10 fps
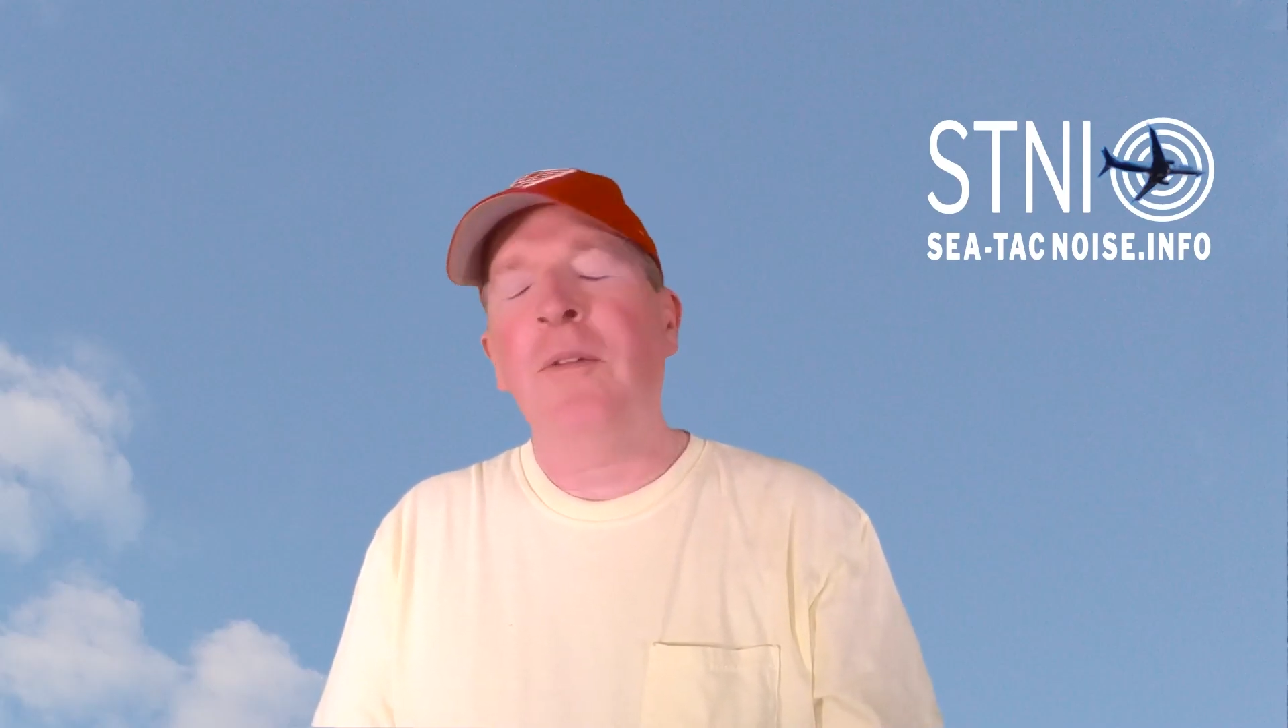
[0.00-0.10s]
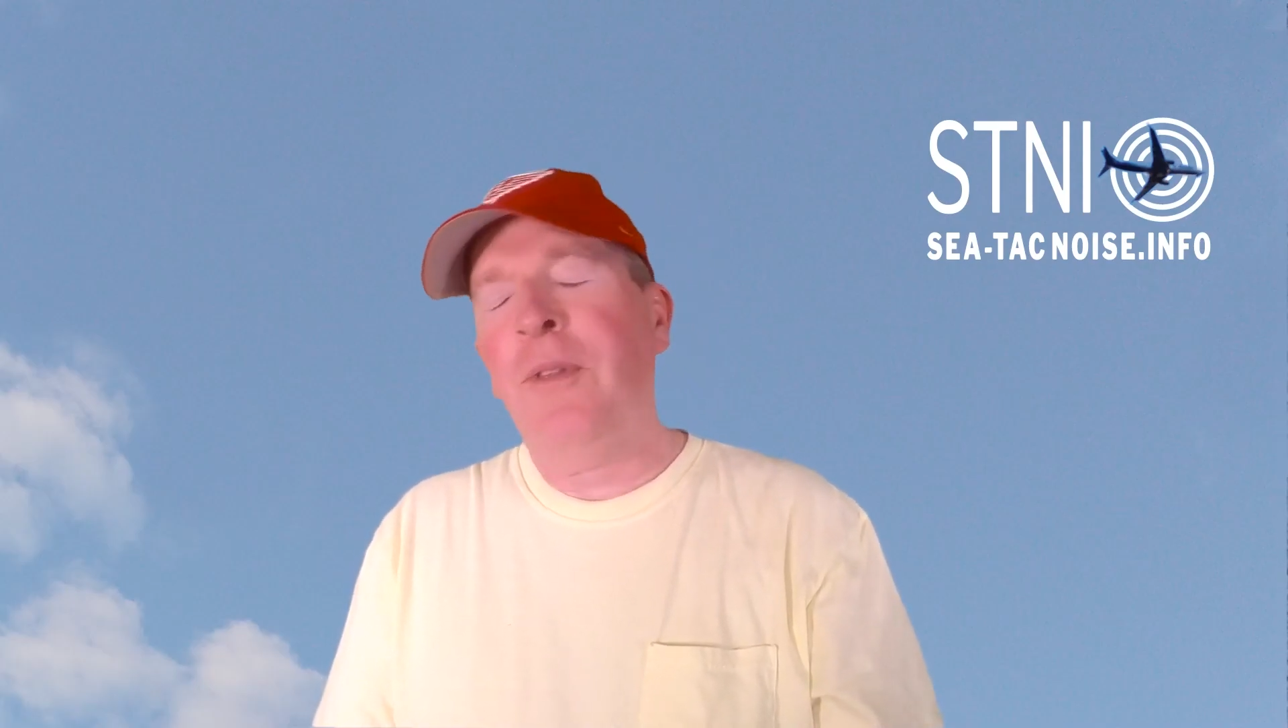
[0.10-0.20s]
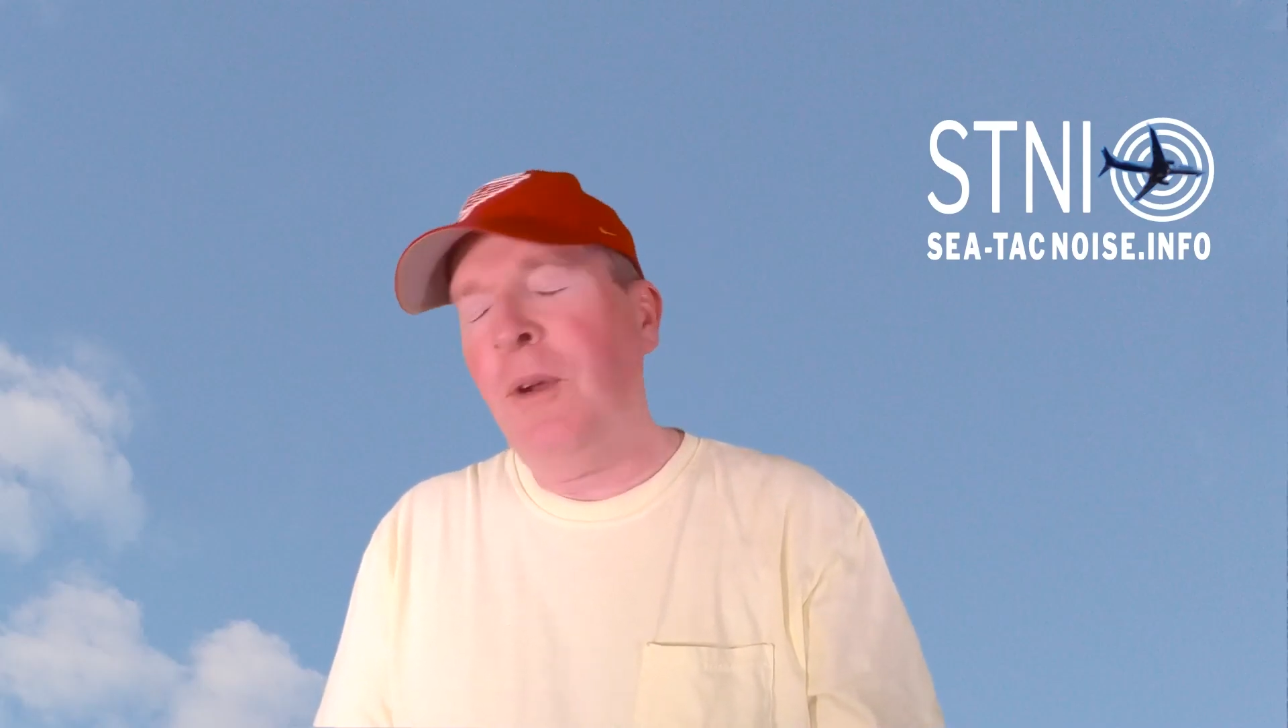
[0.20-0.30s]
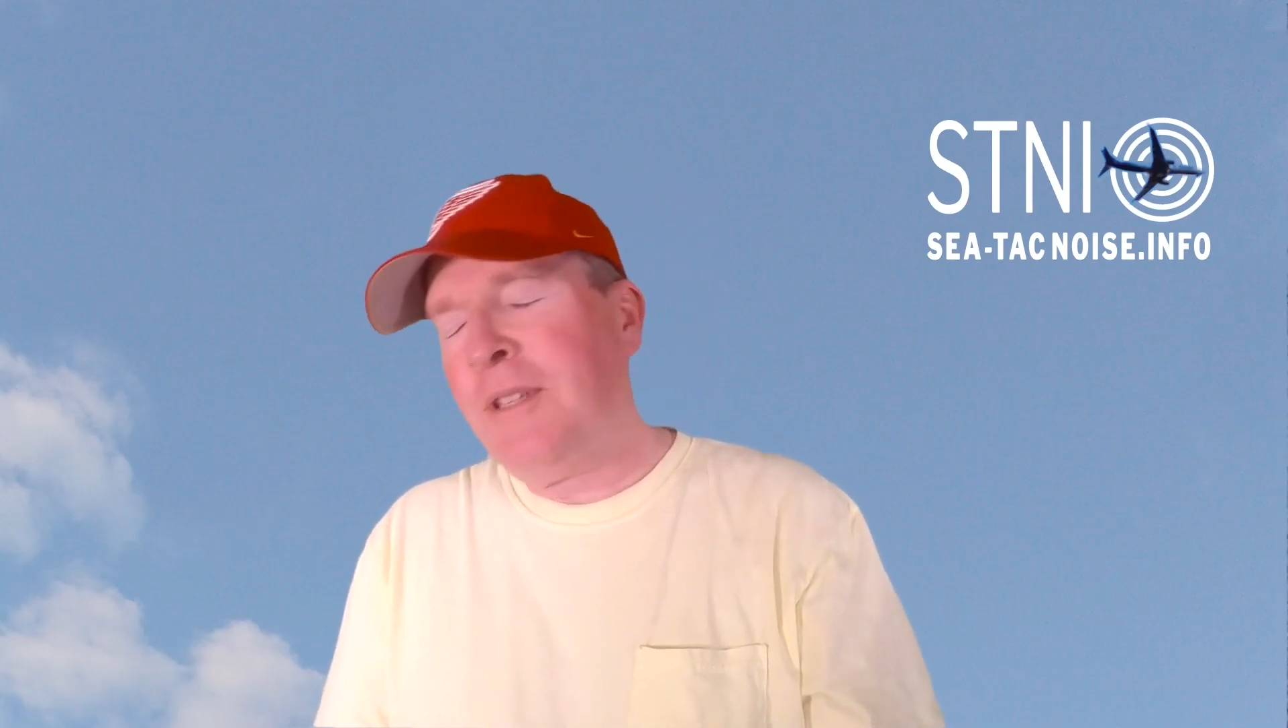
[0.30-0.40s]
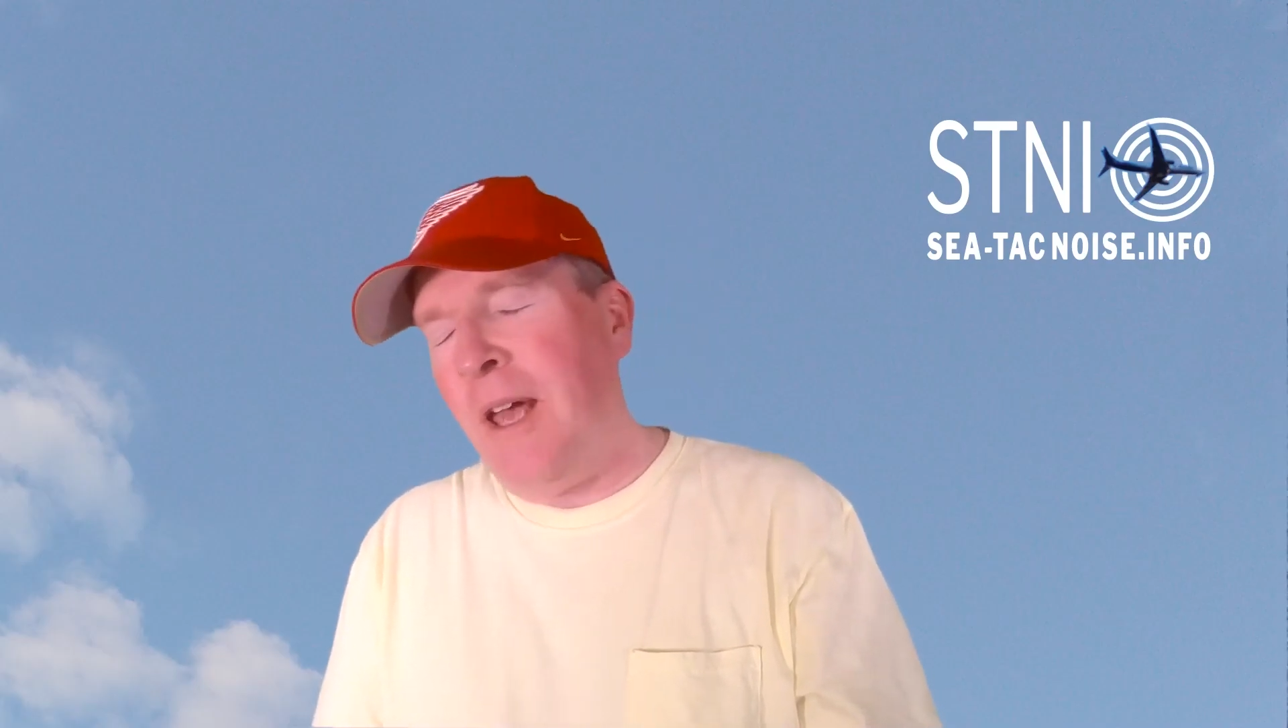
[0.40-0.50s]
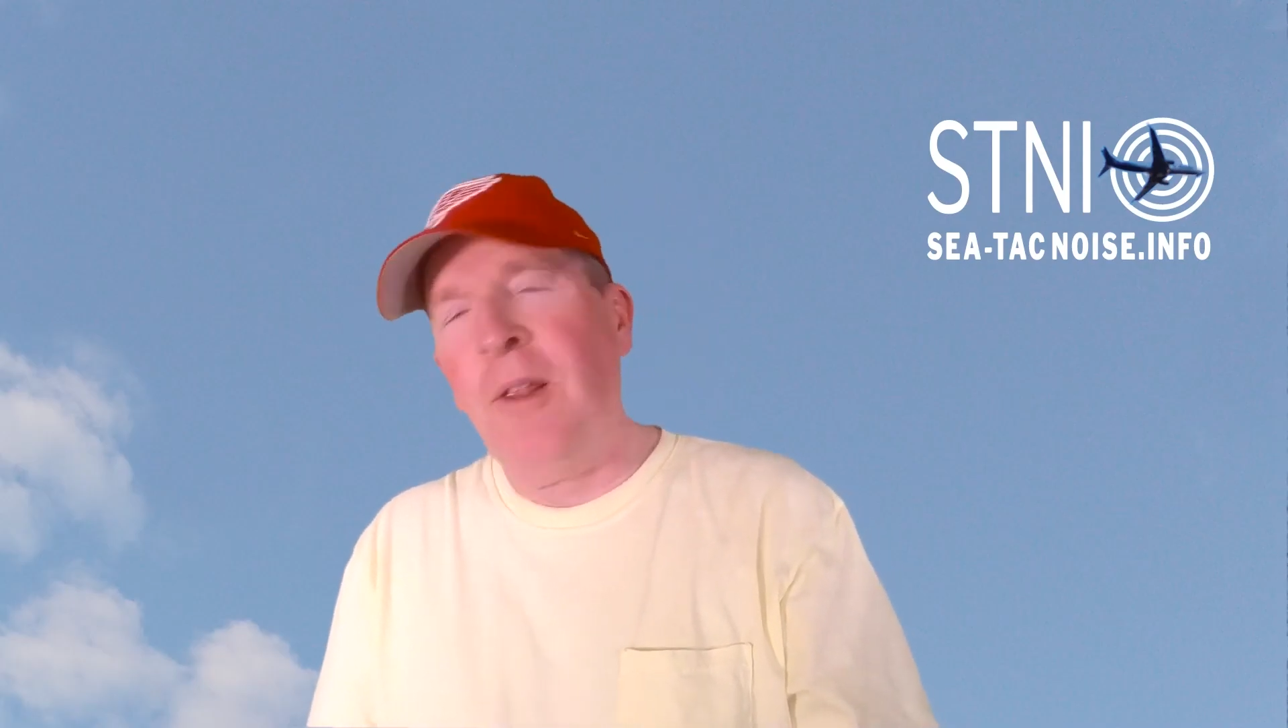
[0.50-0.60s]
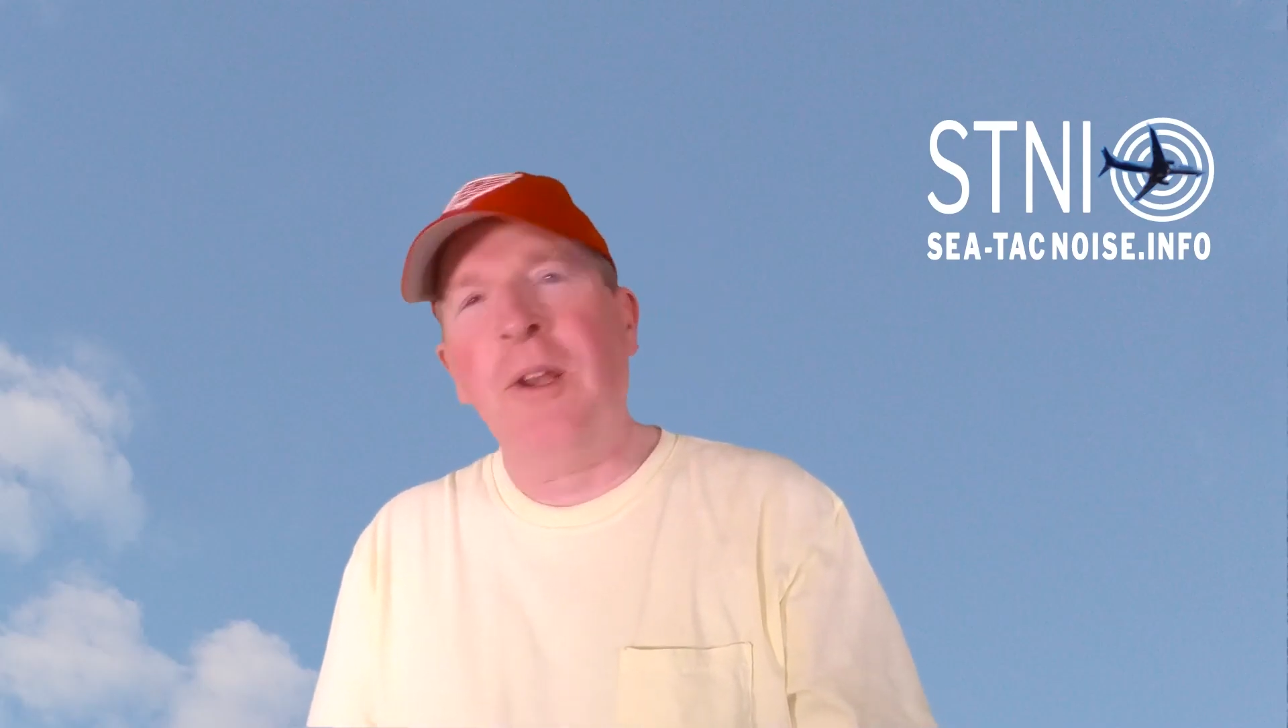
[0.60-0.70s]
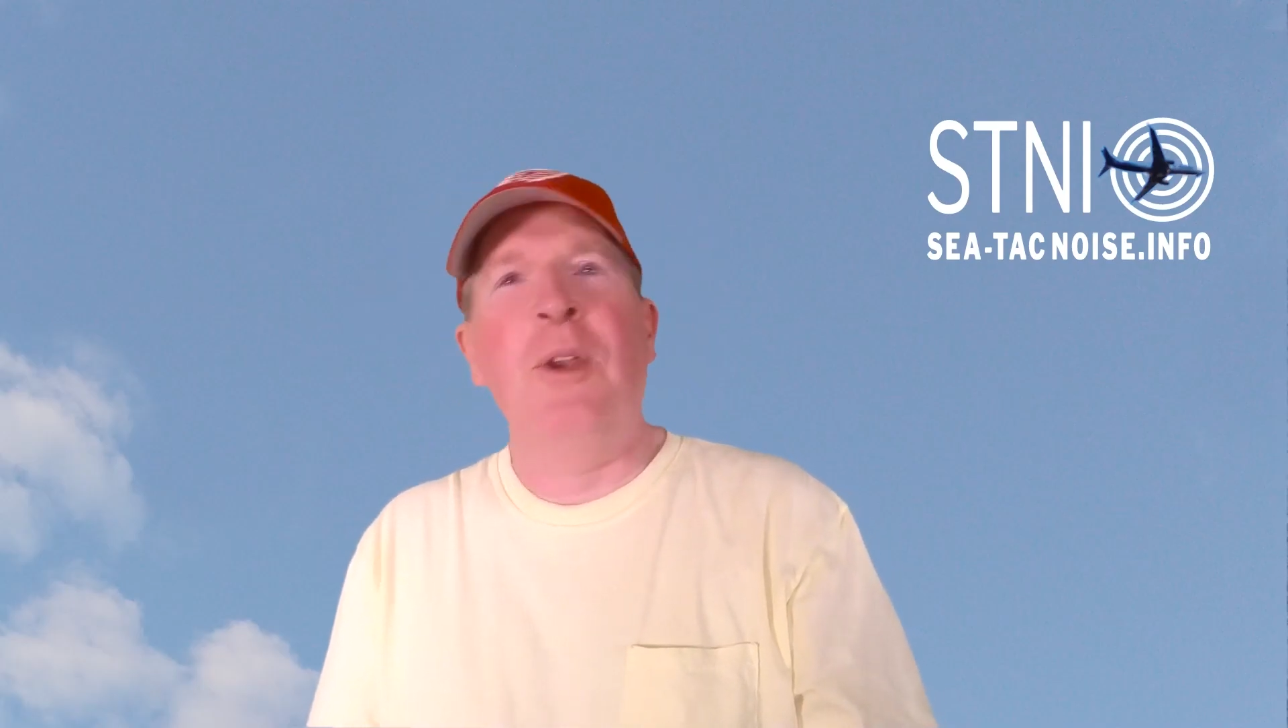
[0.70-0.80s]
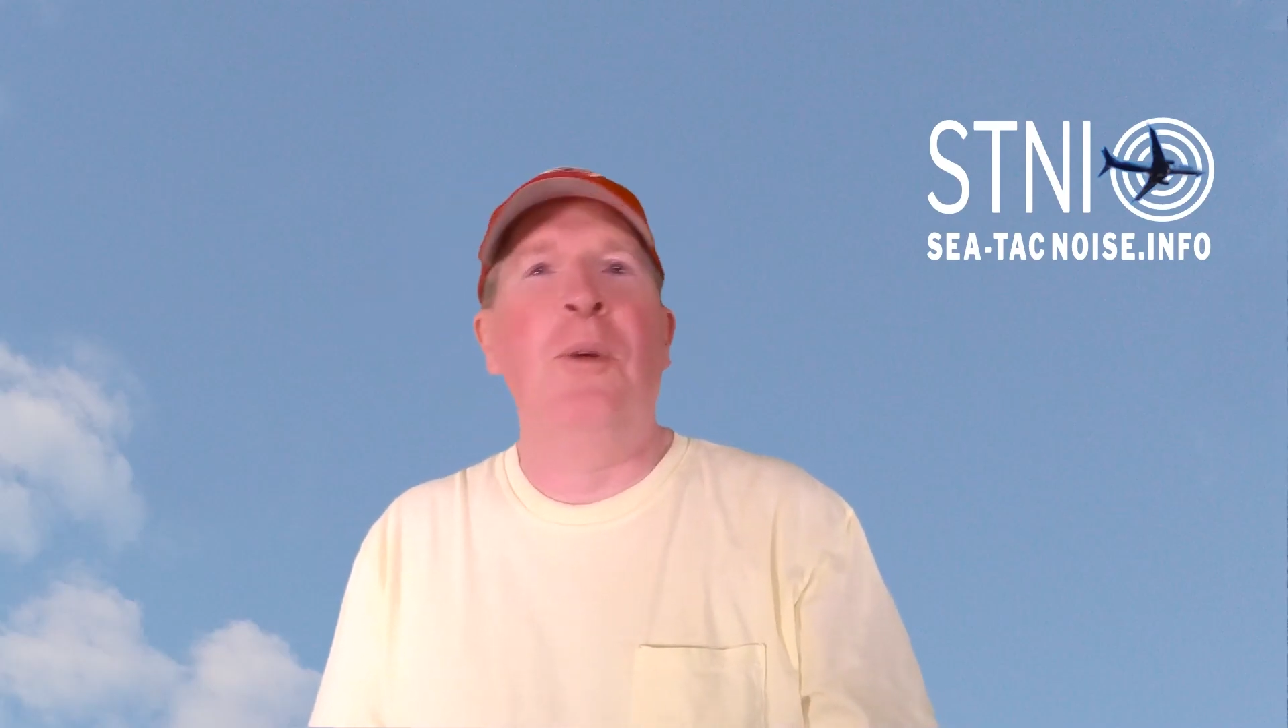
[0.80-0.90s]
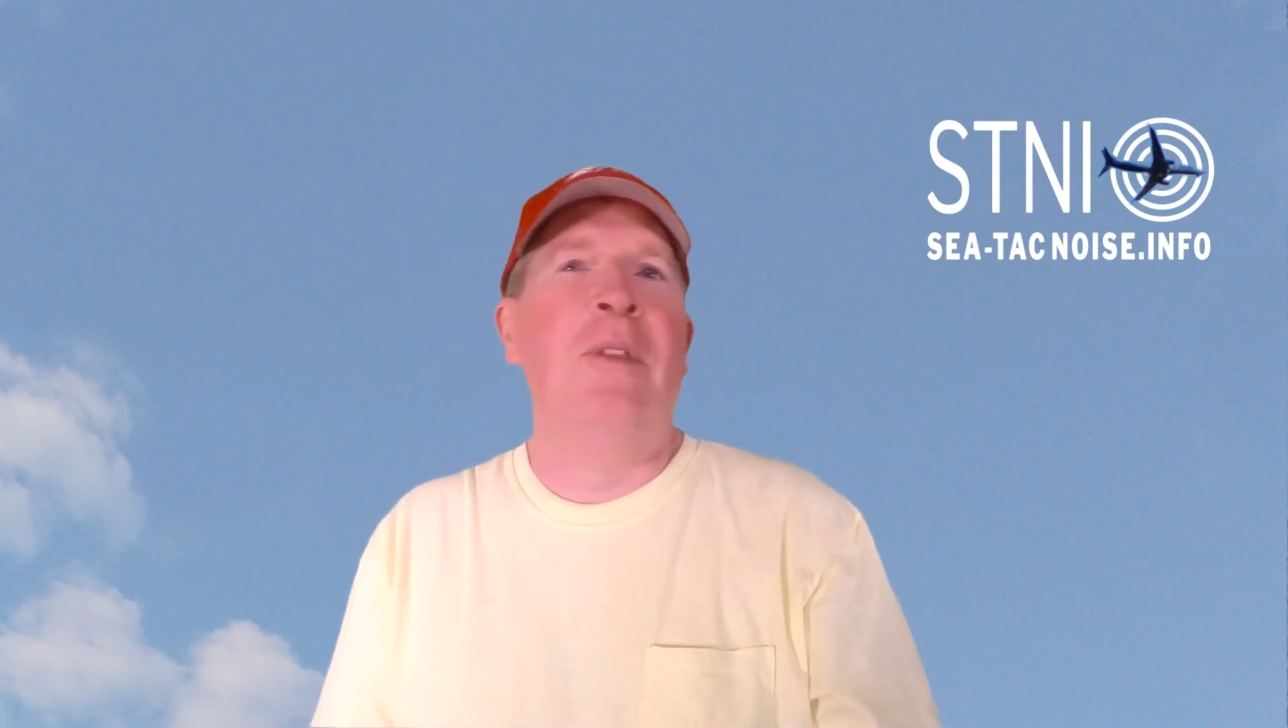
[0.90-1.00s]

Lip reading: if they're telling you